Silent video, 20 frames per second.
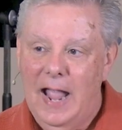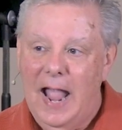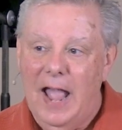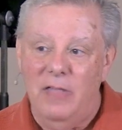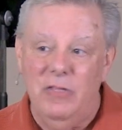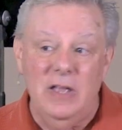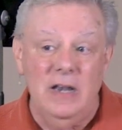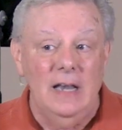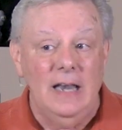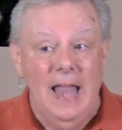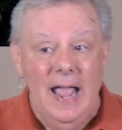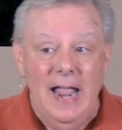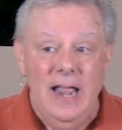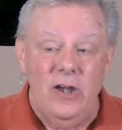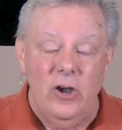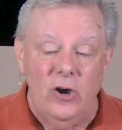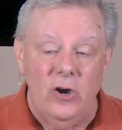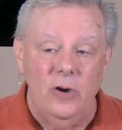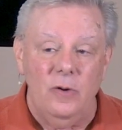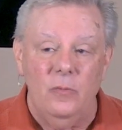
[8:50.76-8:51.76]
And then
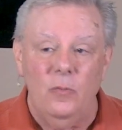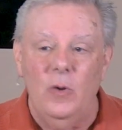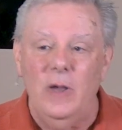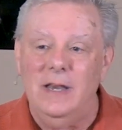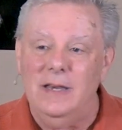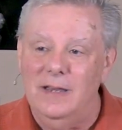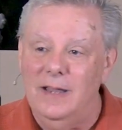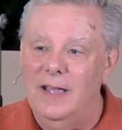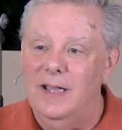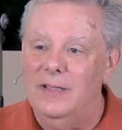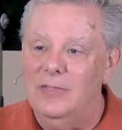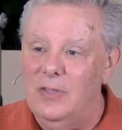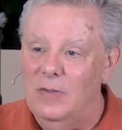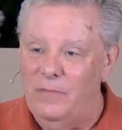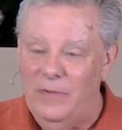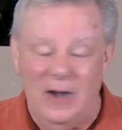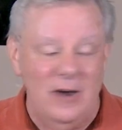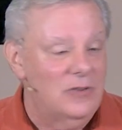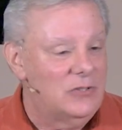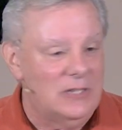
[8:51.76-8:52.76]
later, when the
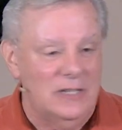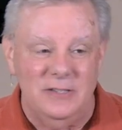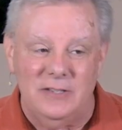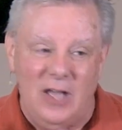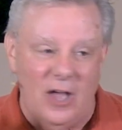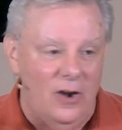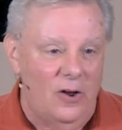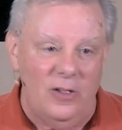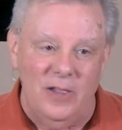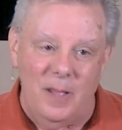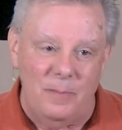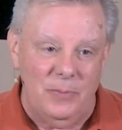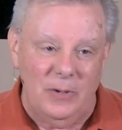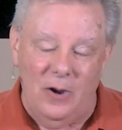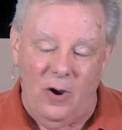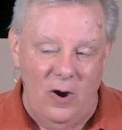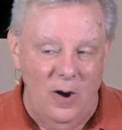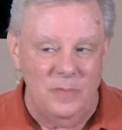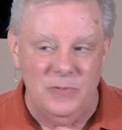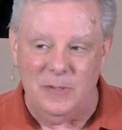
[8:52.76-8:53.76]
Pharisees got all up in
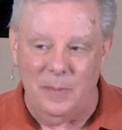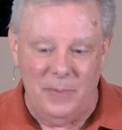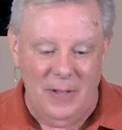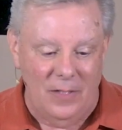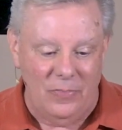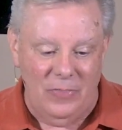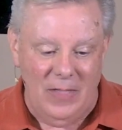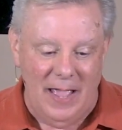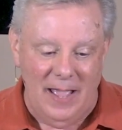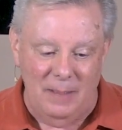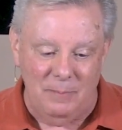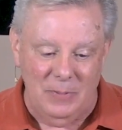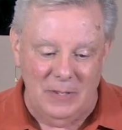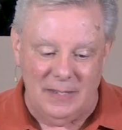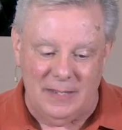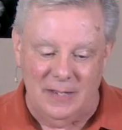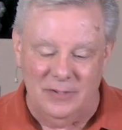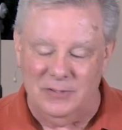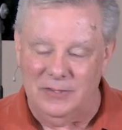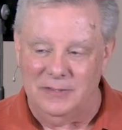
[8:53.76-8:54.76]
arms about that,
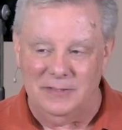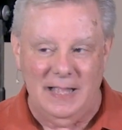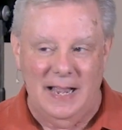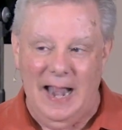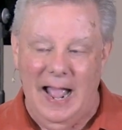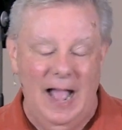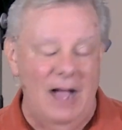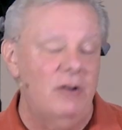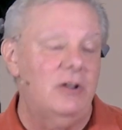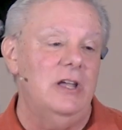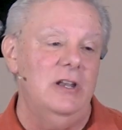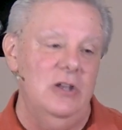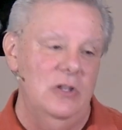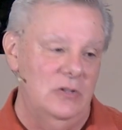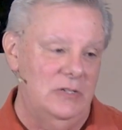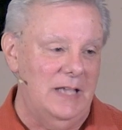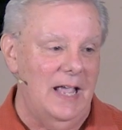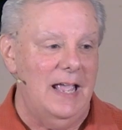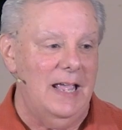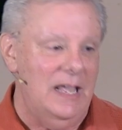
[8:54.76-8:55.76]
because he said, how can
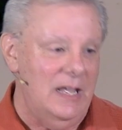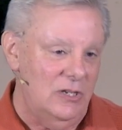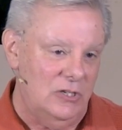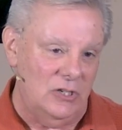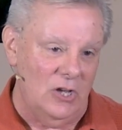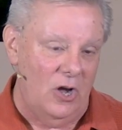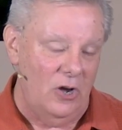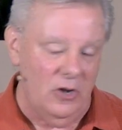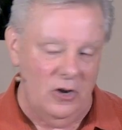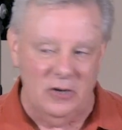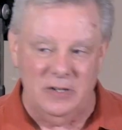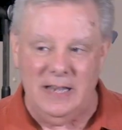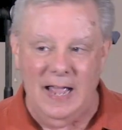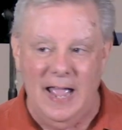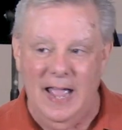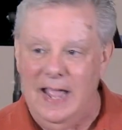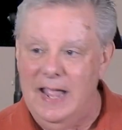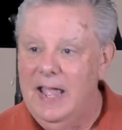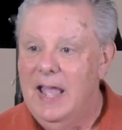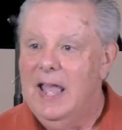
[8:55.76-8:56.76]
you say he saw your
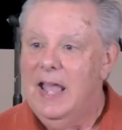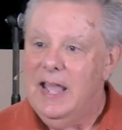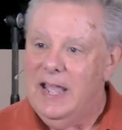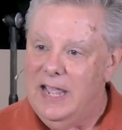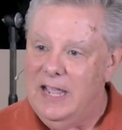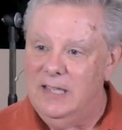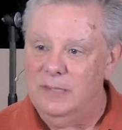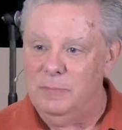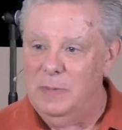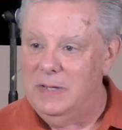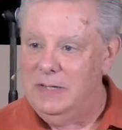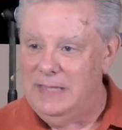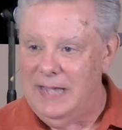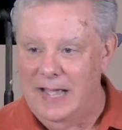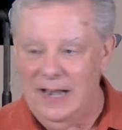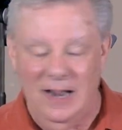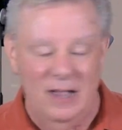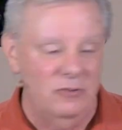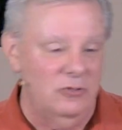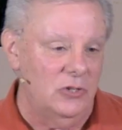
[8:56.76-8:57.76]
day? He's been
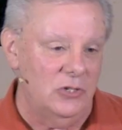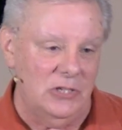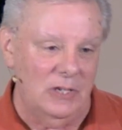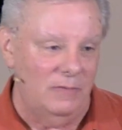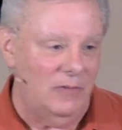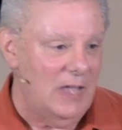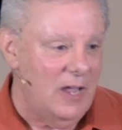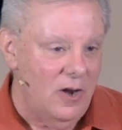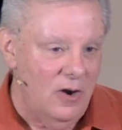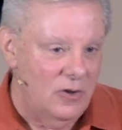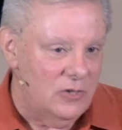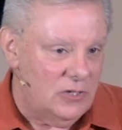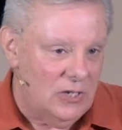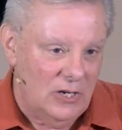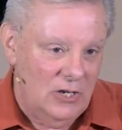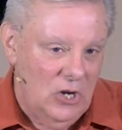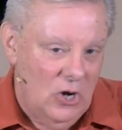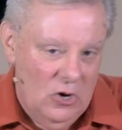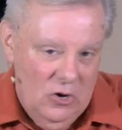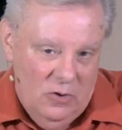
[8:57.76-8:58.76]
dead hundreds of years
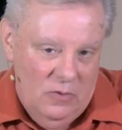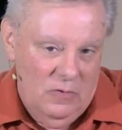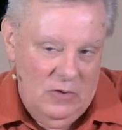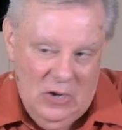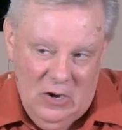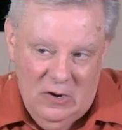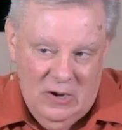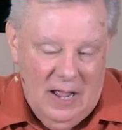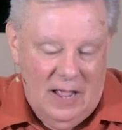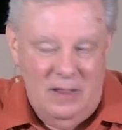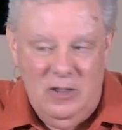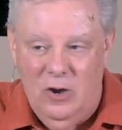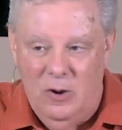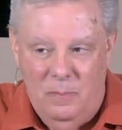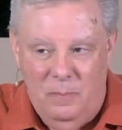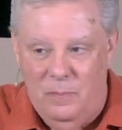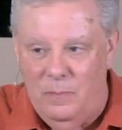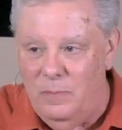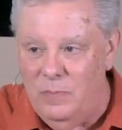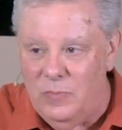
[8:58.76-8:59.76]
and
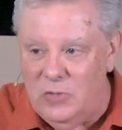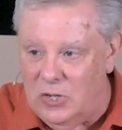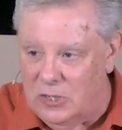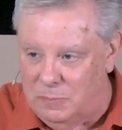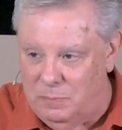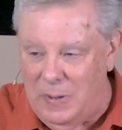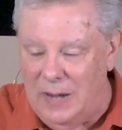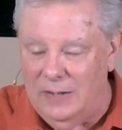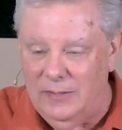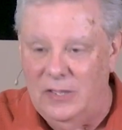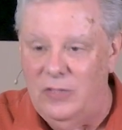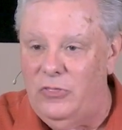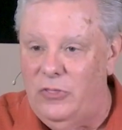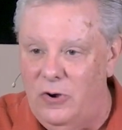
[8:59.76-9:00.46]
you're just barely